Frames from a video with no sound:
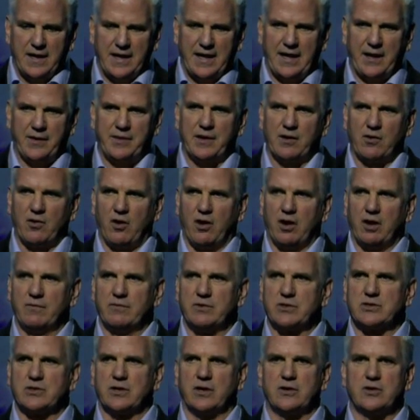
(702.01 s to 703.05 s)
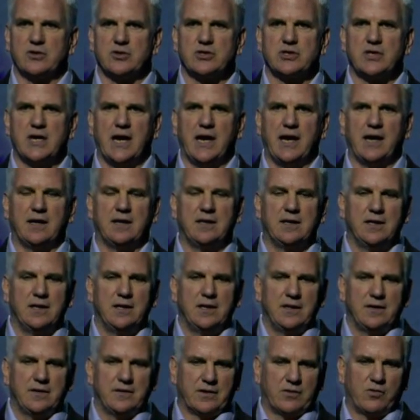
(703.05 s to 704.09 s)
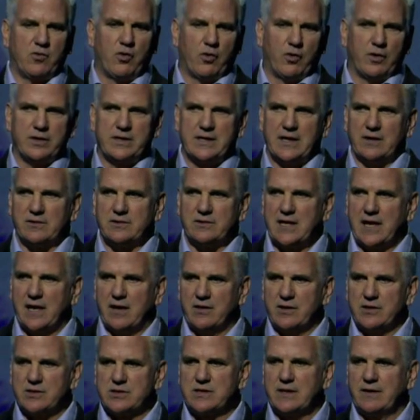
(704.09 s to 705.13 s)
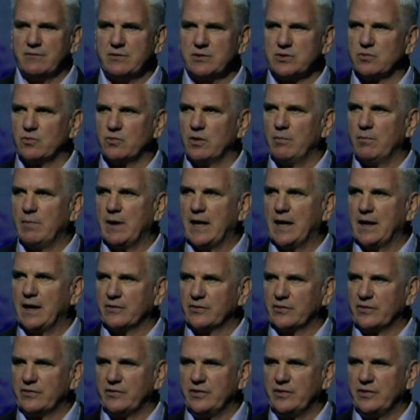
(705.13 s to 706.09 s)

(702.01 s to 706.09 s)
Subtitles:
And I think all of us understand the core of downtown is 7 square miles.